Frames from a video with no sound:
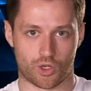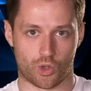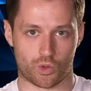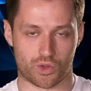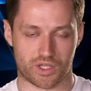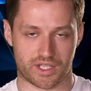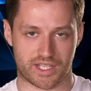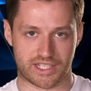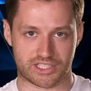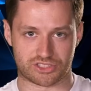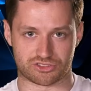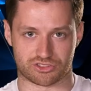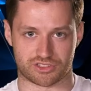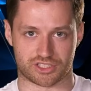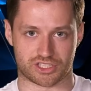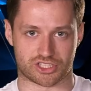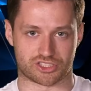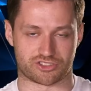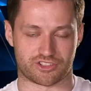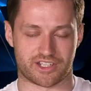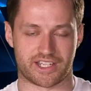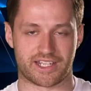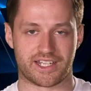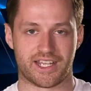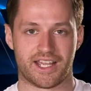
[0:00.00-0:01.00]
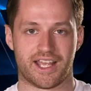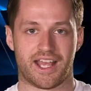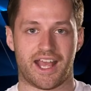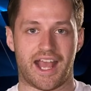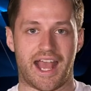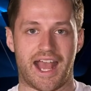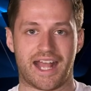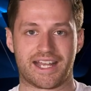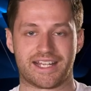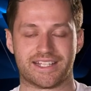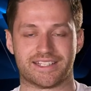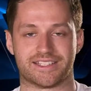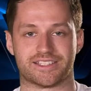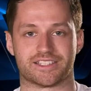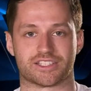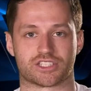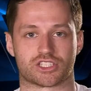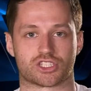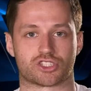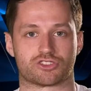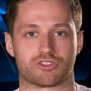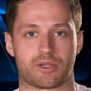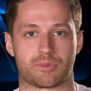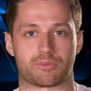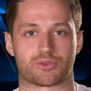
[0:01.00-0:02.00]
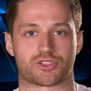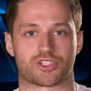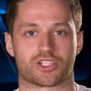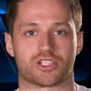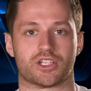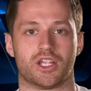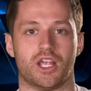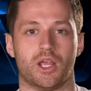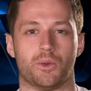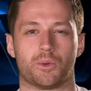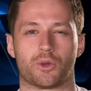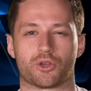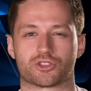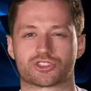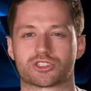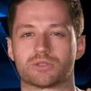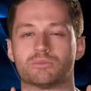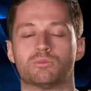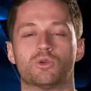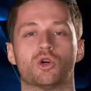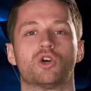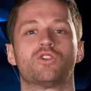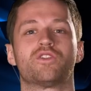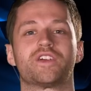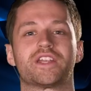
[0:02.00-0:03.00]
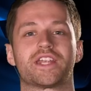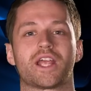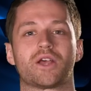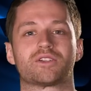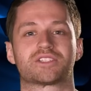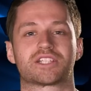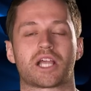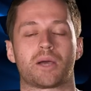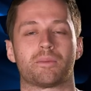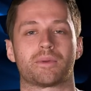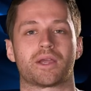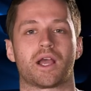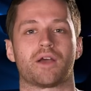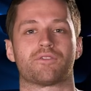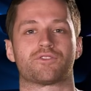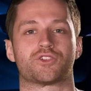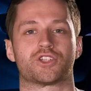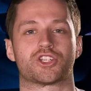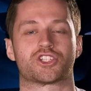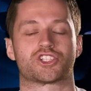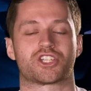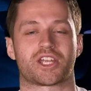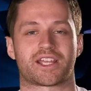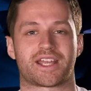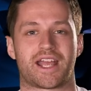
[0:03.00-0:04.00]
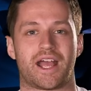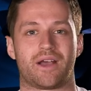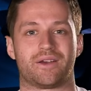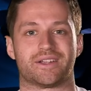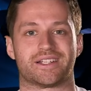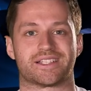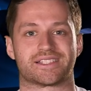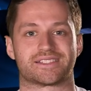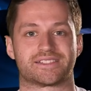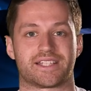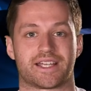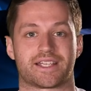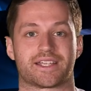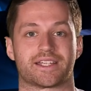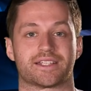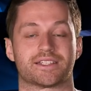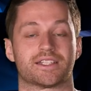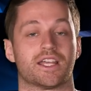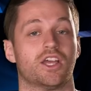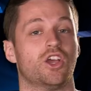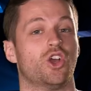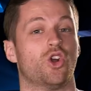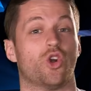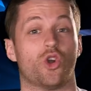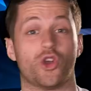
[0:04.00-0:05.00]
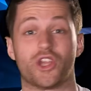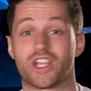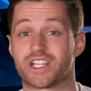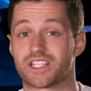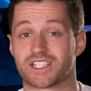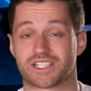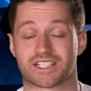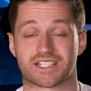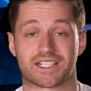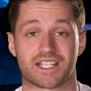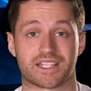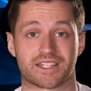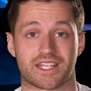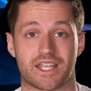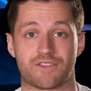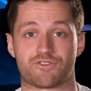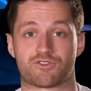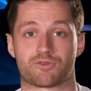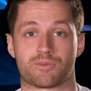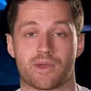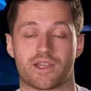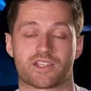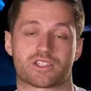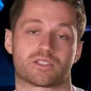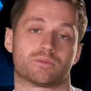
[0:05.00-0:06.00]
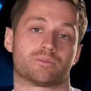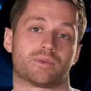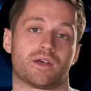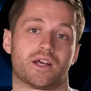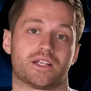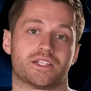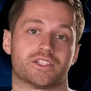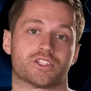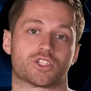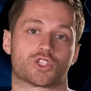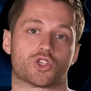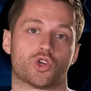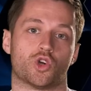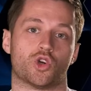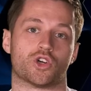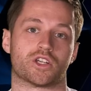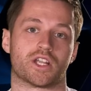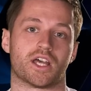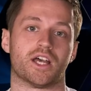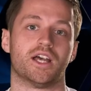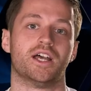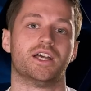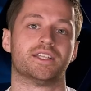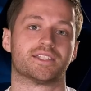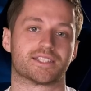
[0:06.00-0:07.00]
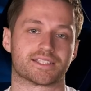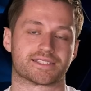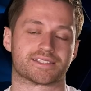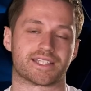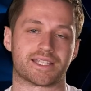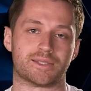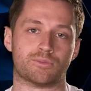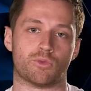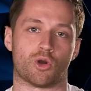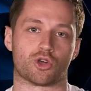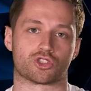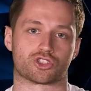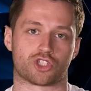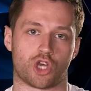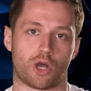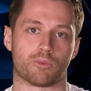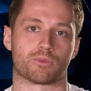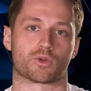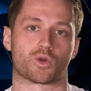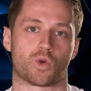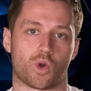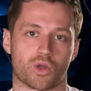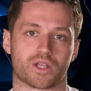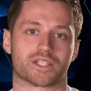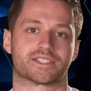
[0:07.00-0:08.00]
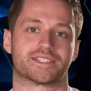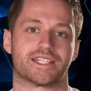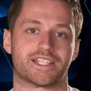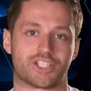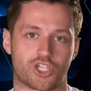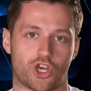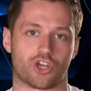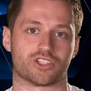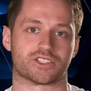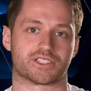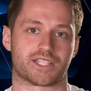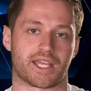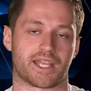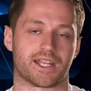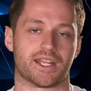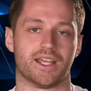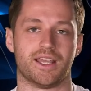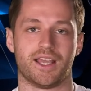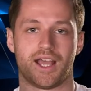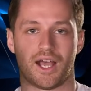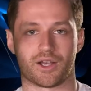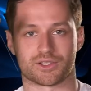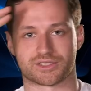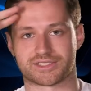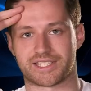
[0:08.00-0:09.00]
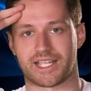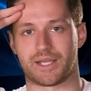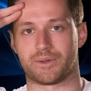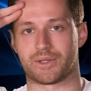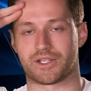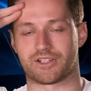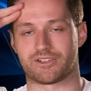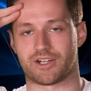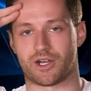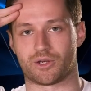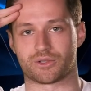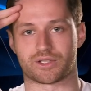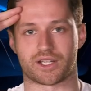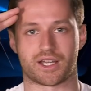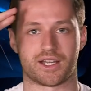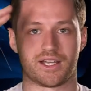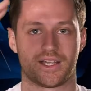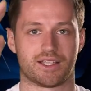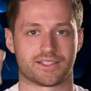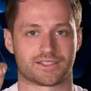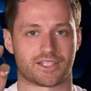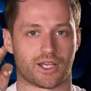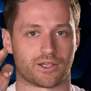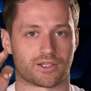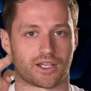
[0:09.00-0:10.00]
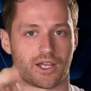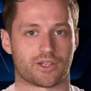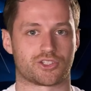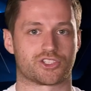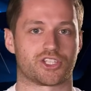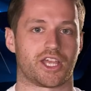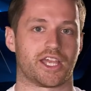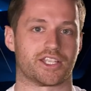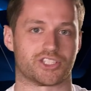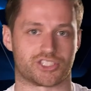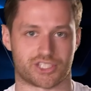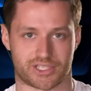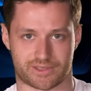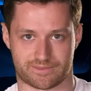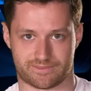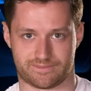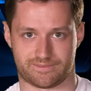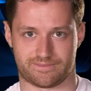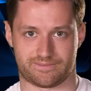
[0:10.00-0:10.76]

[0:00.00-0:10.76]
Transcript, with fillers: All the links are on the screen and in the description. We've got some more videos coming up for you to check out in a second, or you can just click the information button in the corner to see more top quality content. I'll see you when you're older. Don't go changing.